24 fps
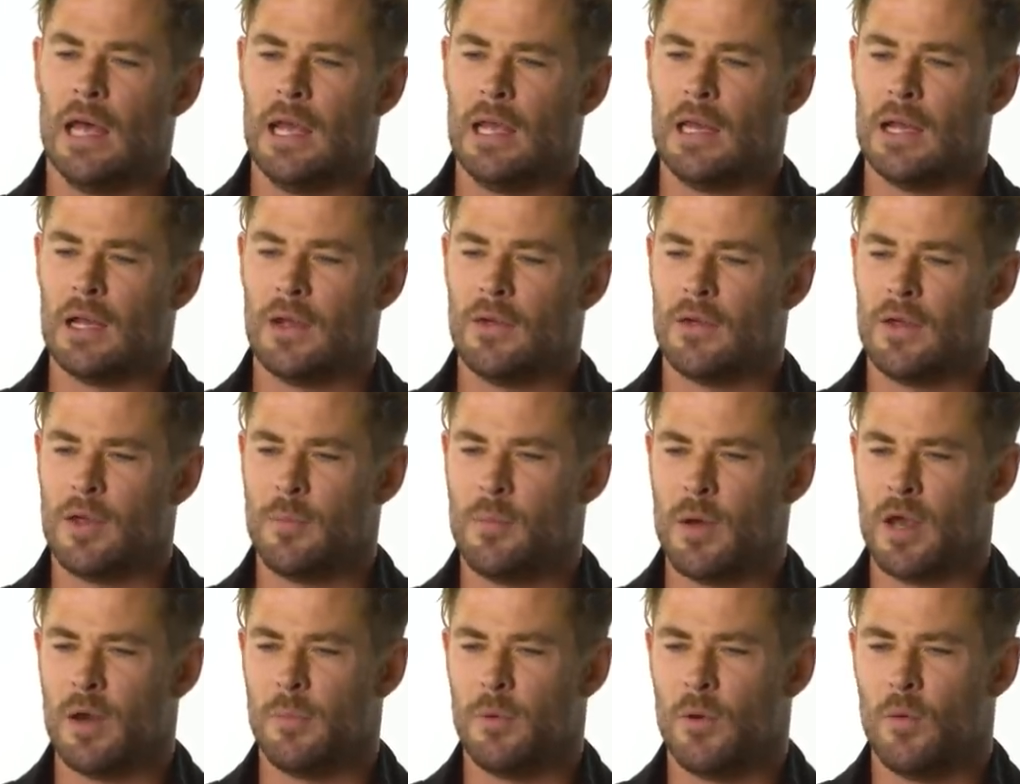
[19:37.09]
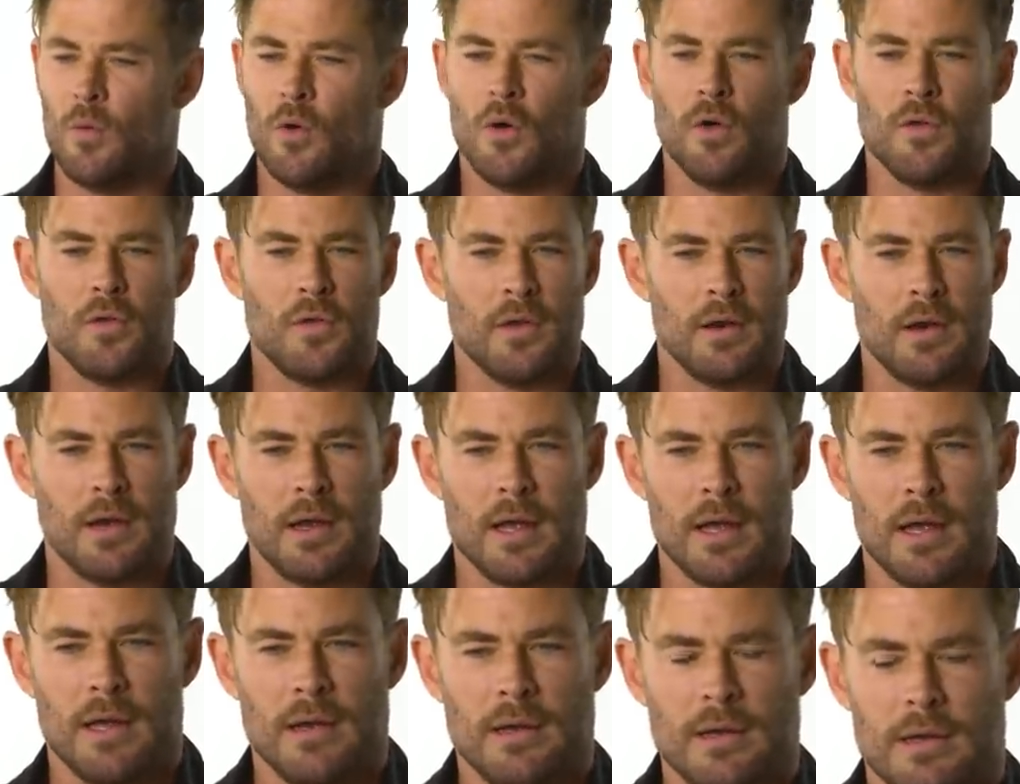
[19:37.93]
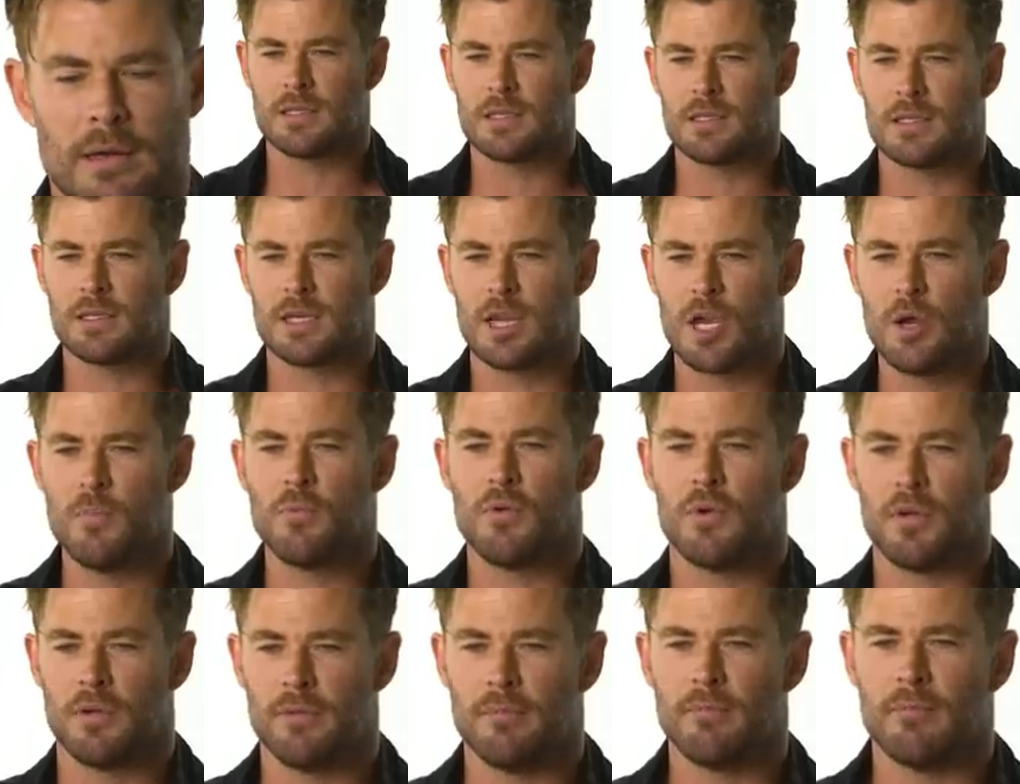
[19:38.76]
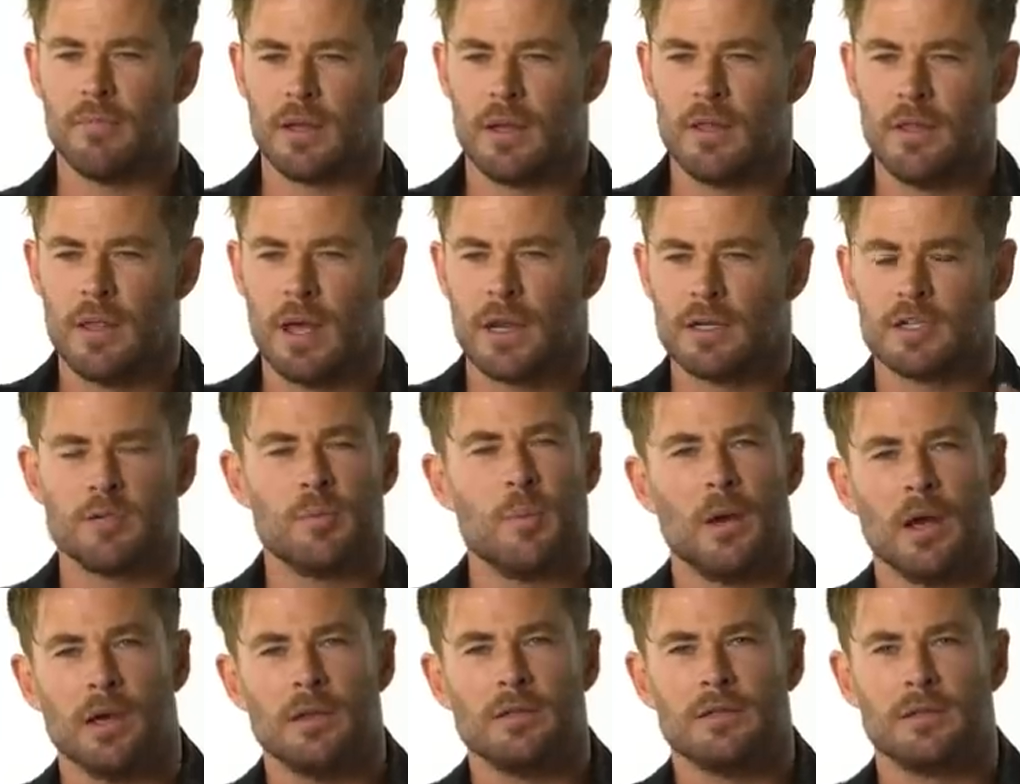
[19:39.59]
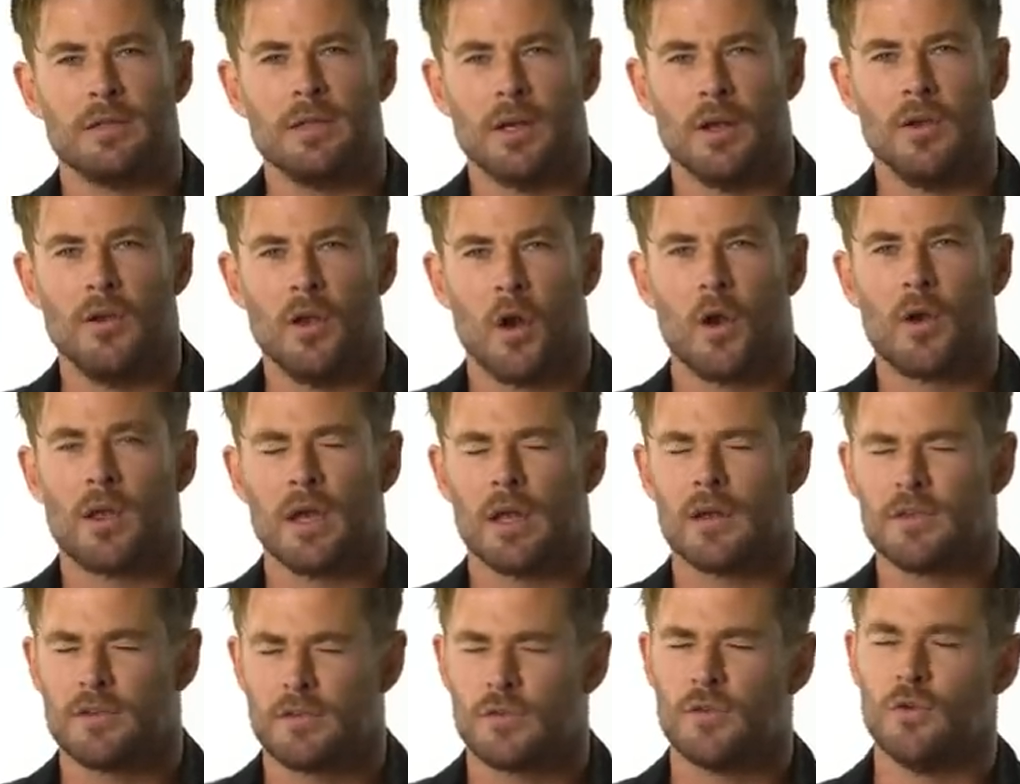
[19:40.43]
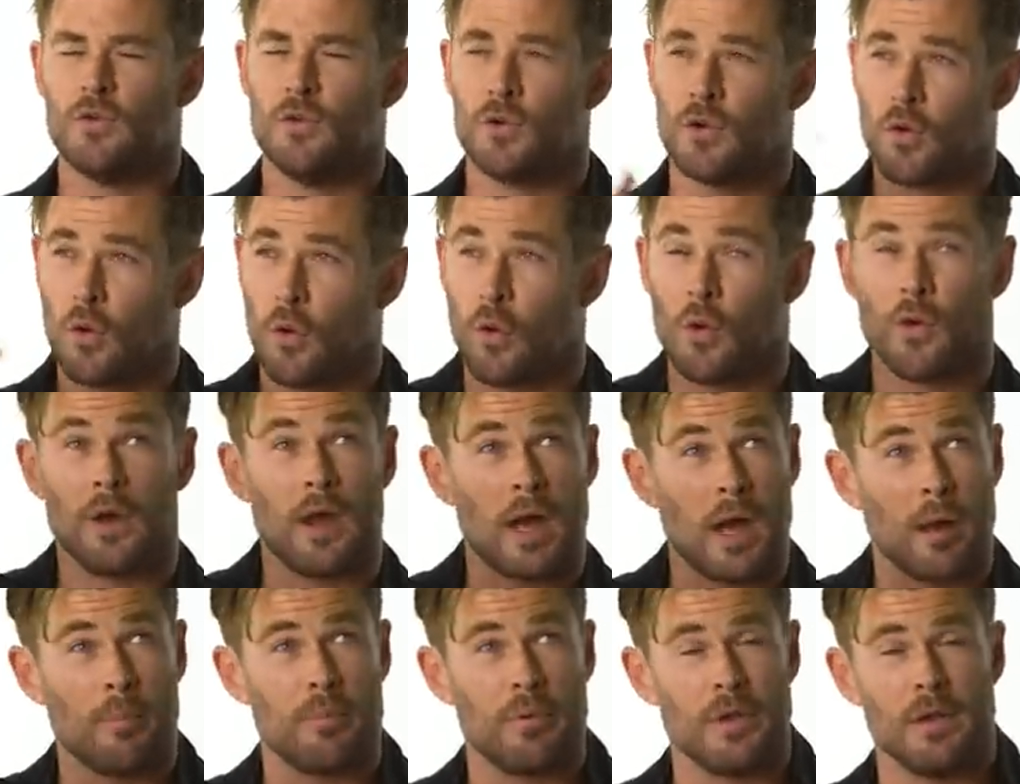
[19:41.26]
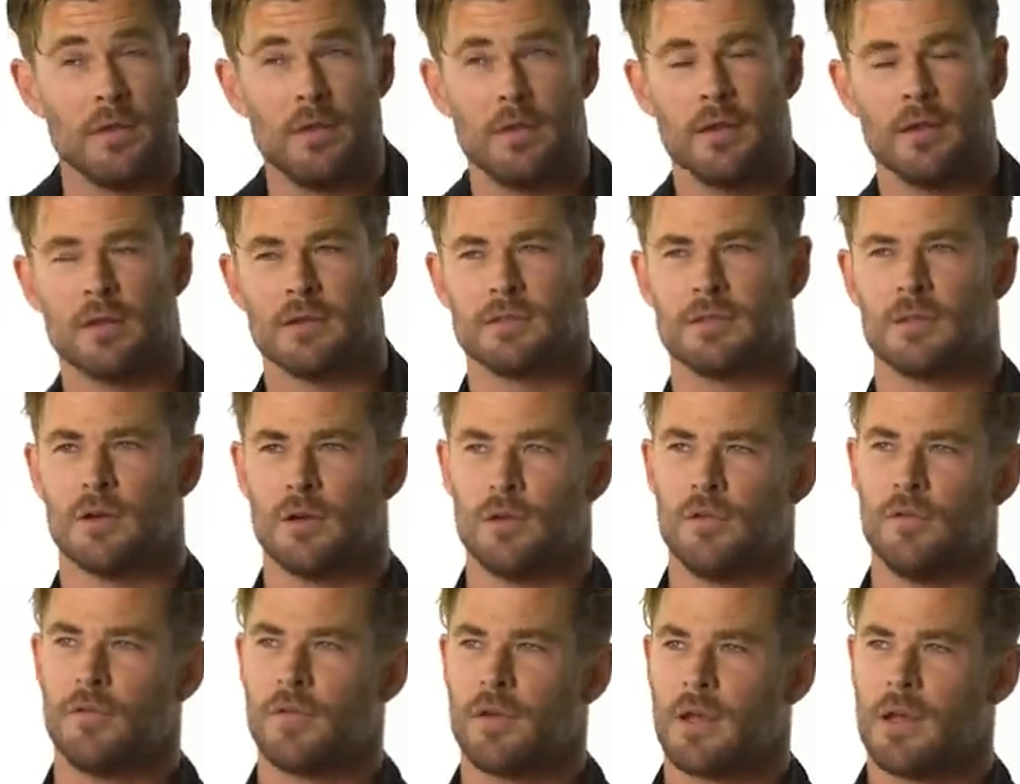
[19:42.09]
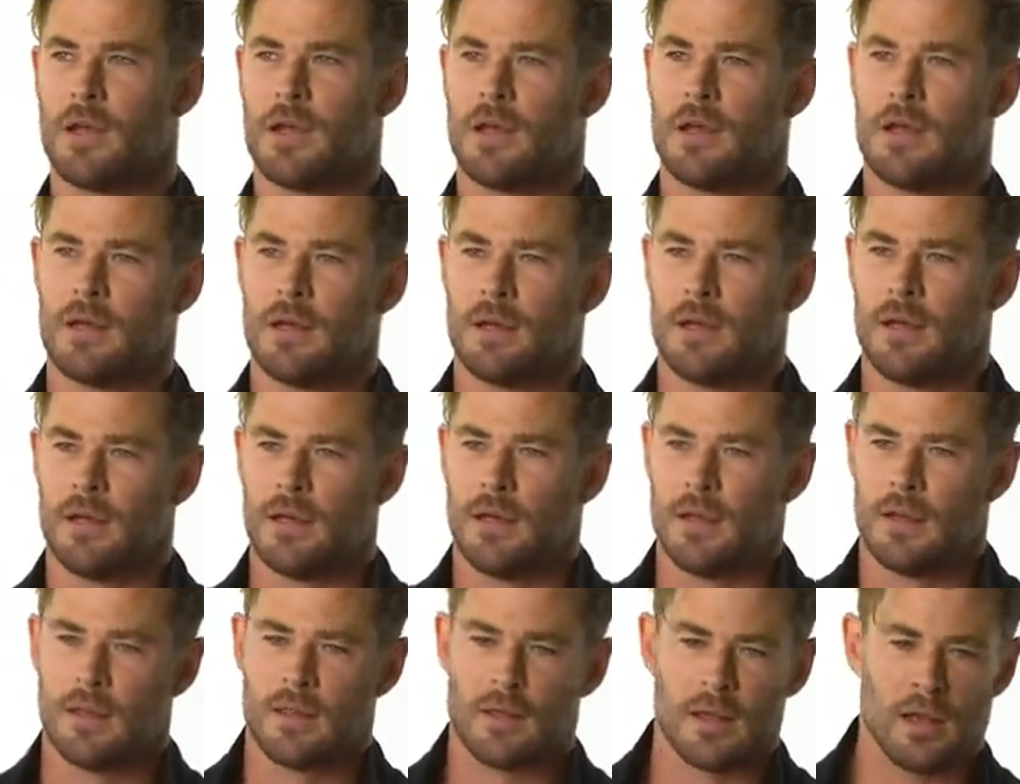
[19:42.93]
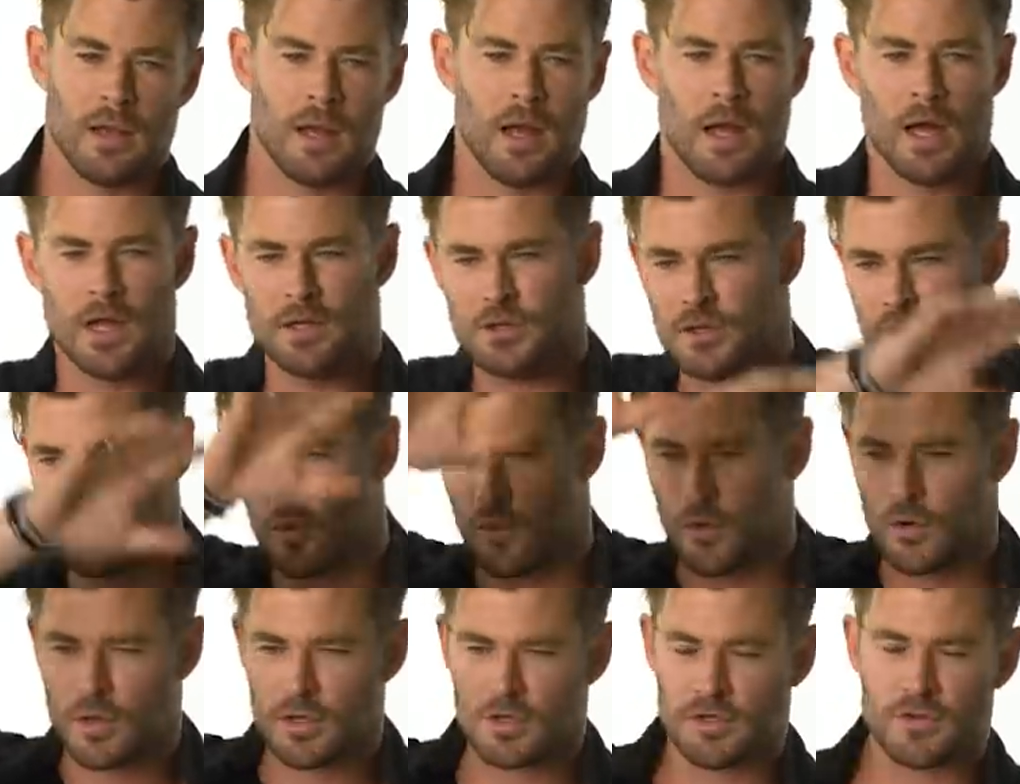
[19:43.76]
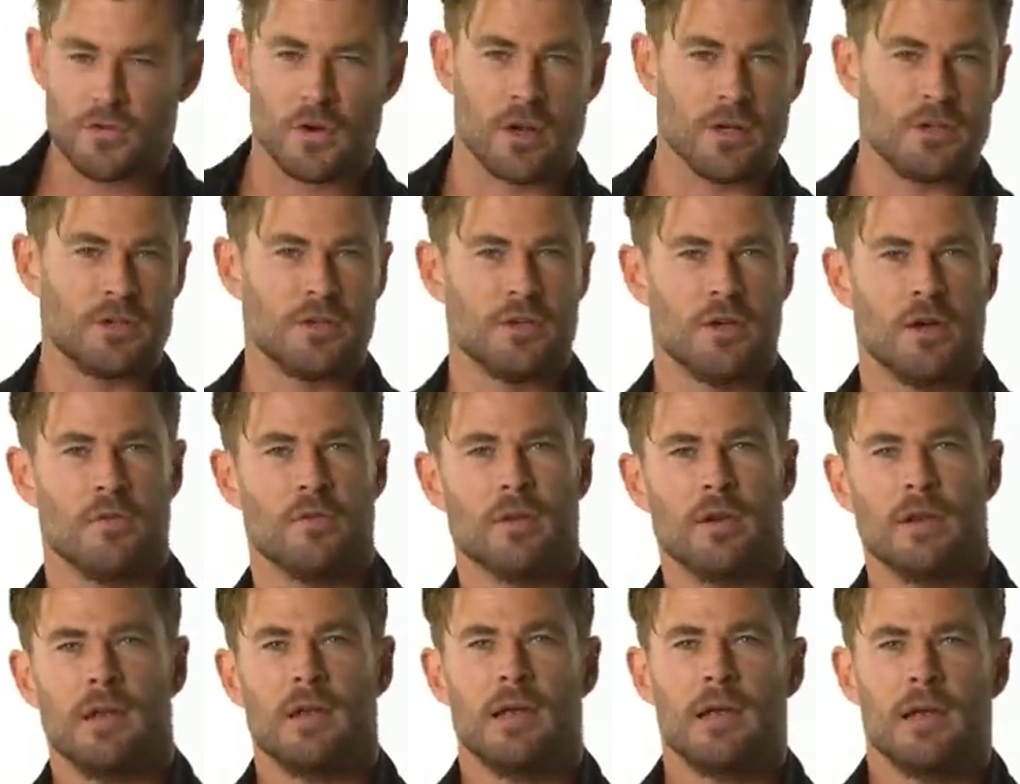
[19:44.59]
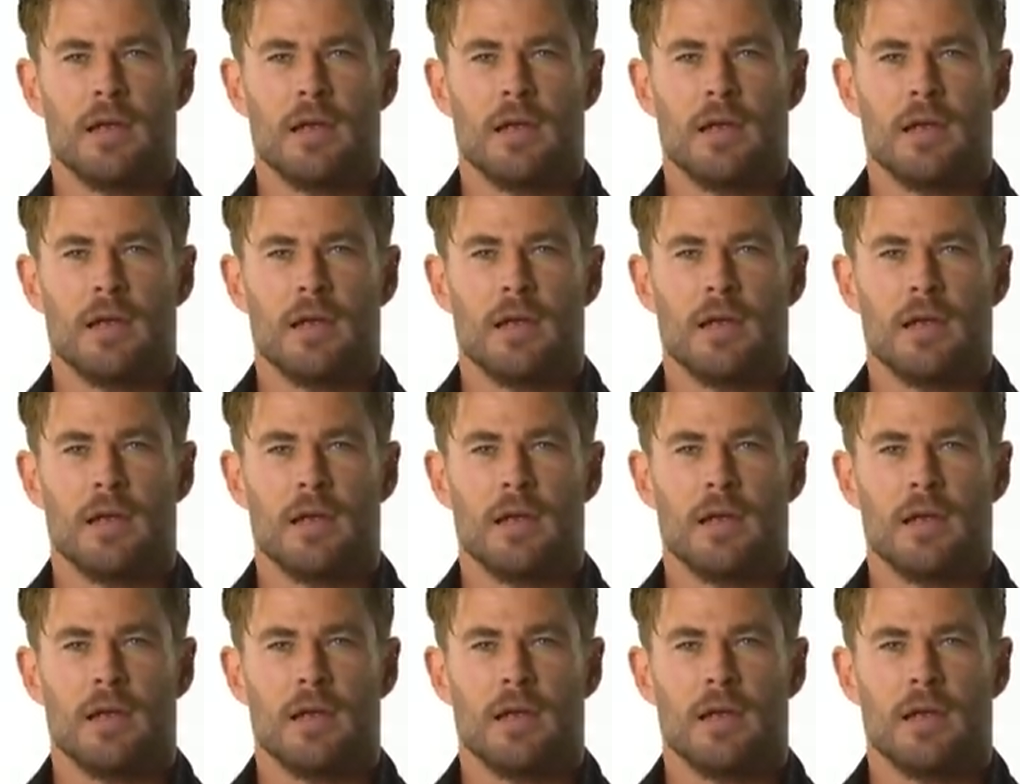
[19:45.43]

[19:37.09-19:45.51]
you know, it better be worth it. And just keep it in that space, you know, not get too caught up in the sort of the larger orchestration of it.